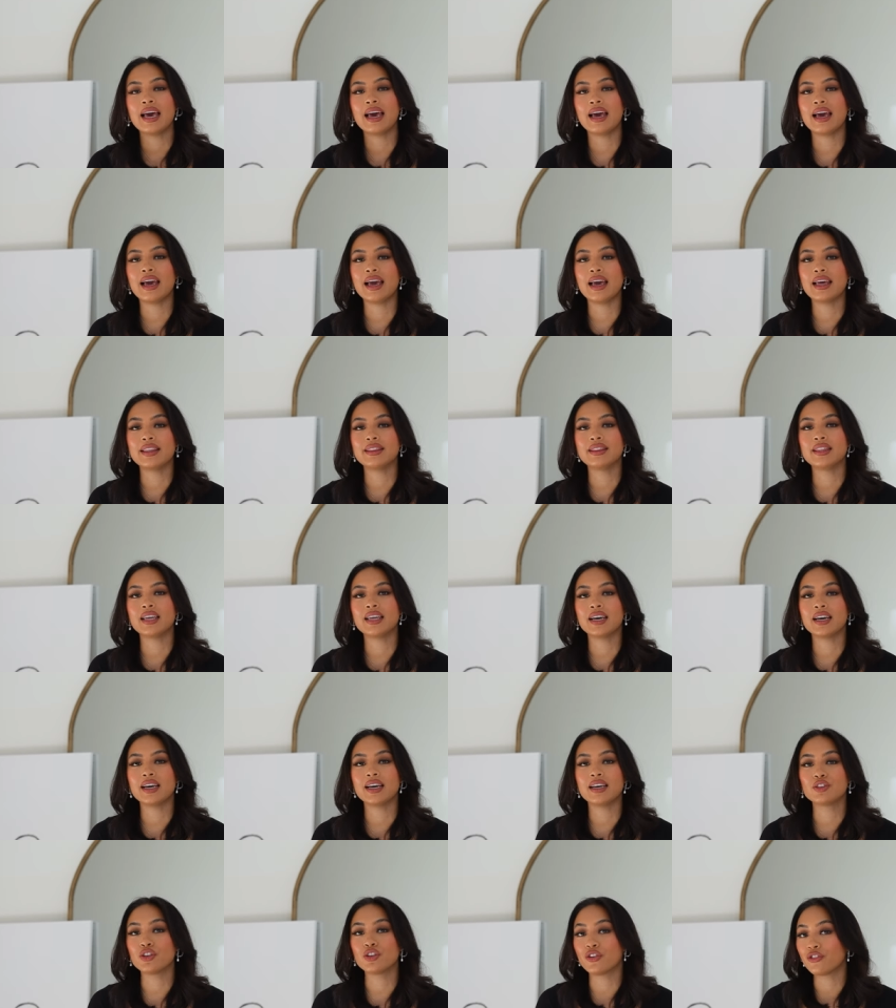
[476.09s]
And
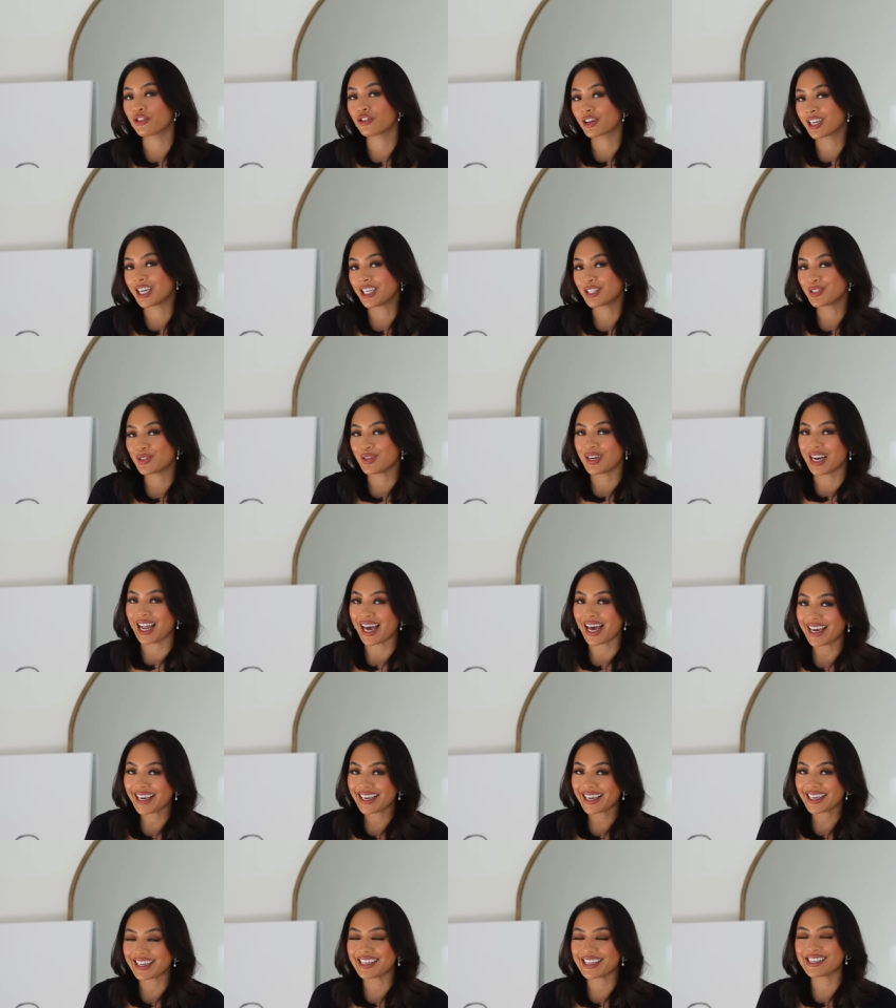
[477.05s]
uh, don't forget to
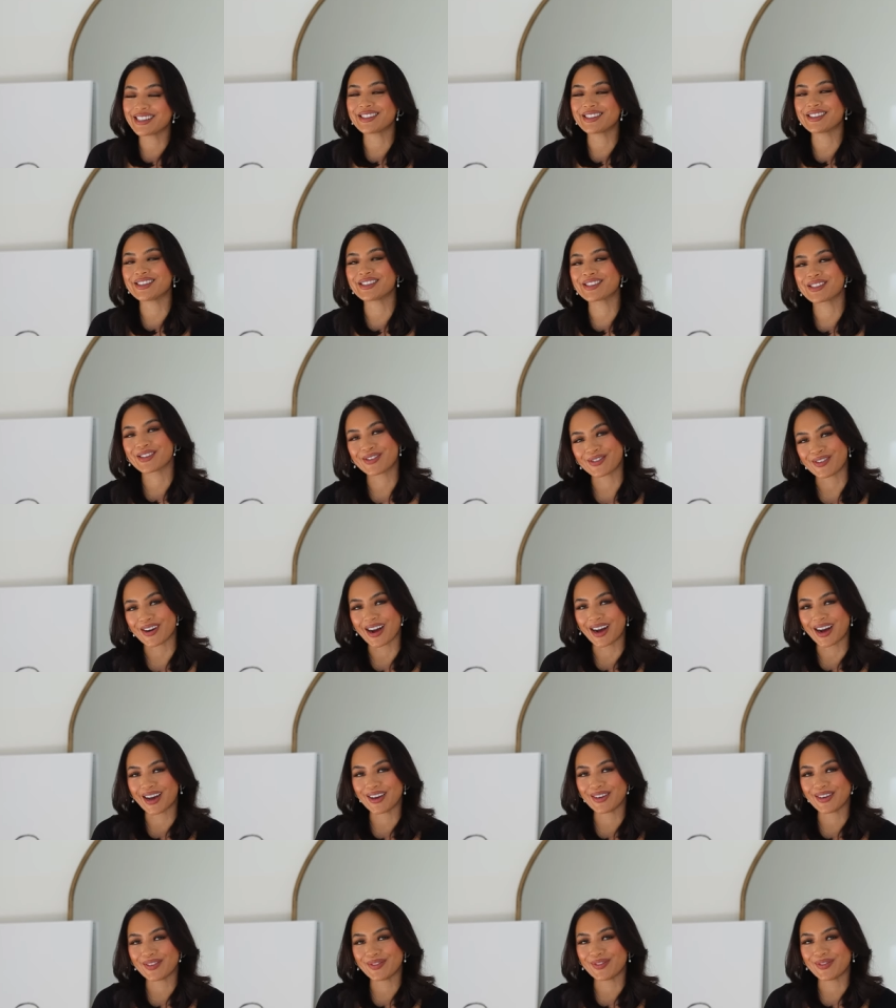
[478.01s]
like and
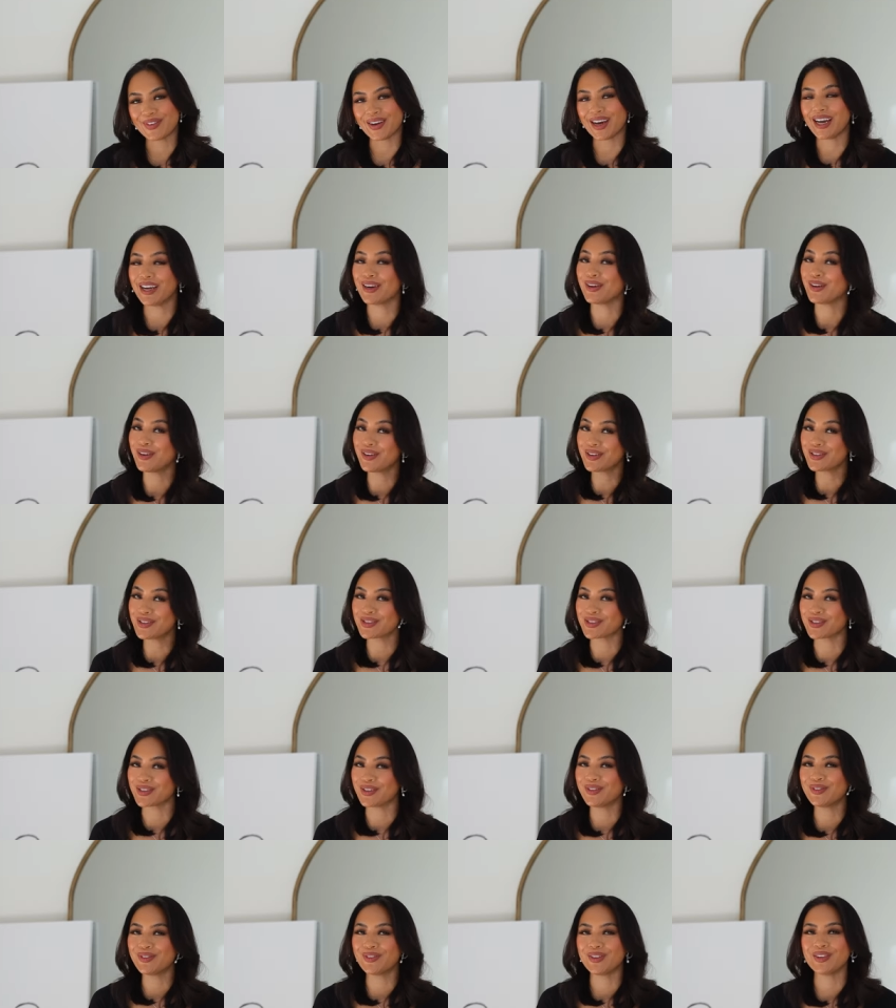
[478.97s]
subscribe. And
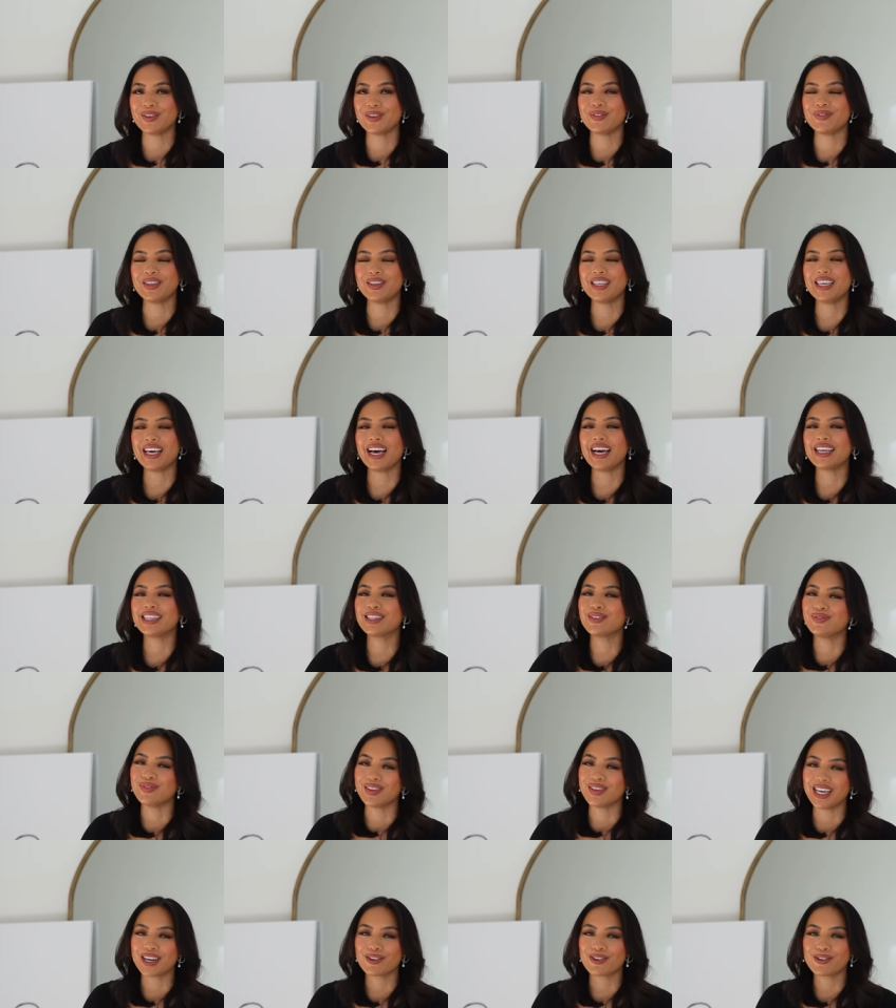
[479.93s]
also follow me
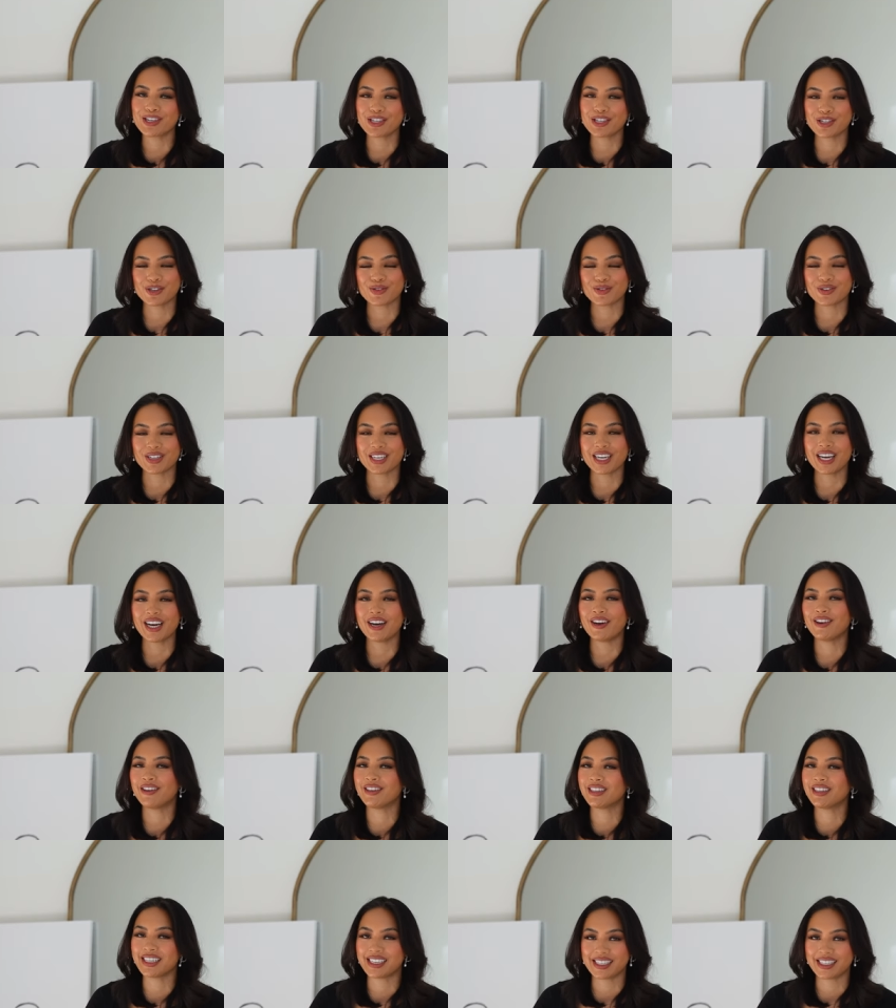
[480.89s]
at Mia Randria
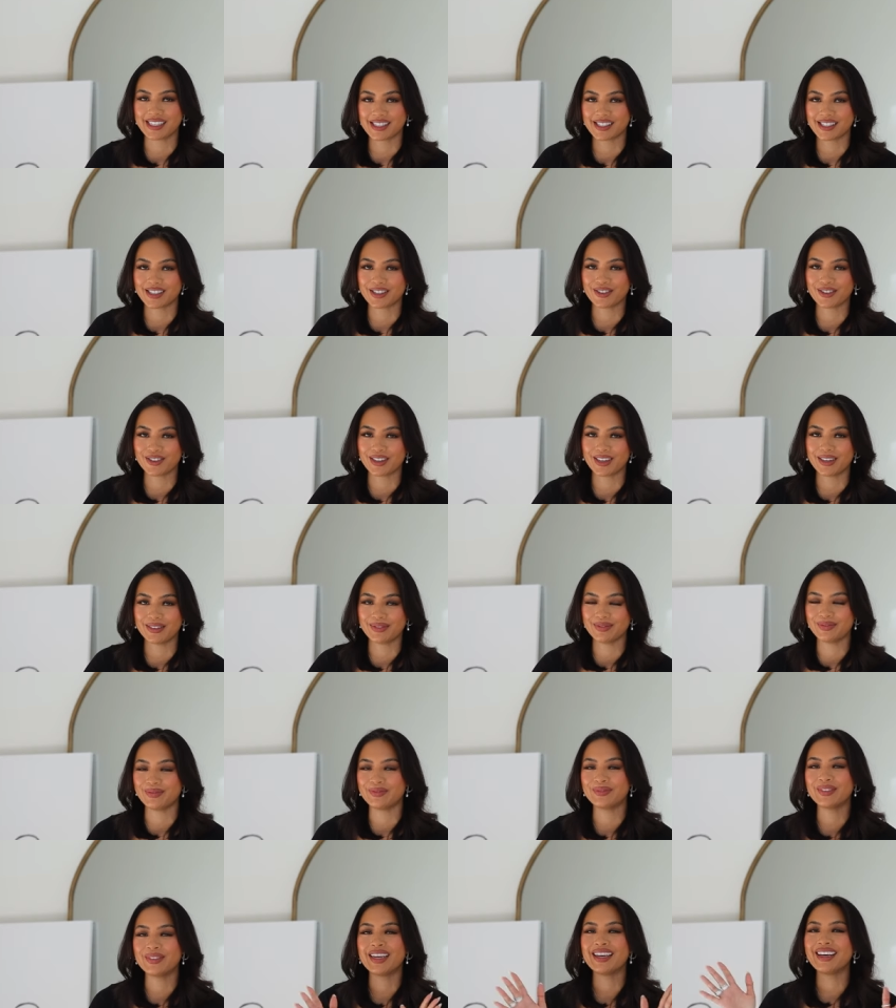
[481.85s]
on
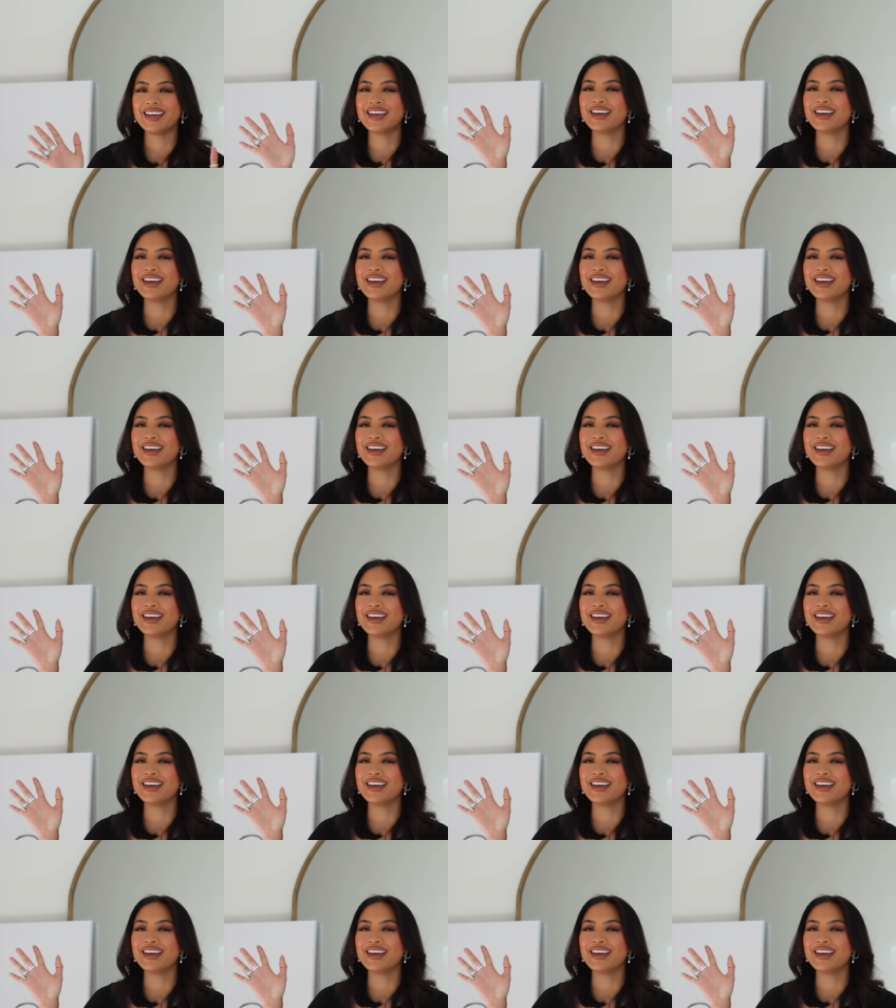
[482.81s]
Instagram.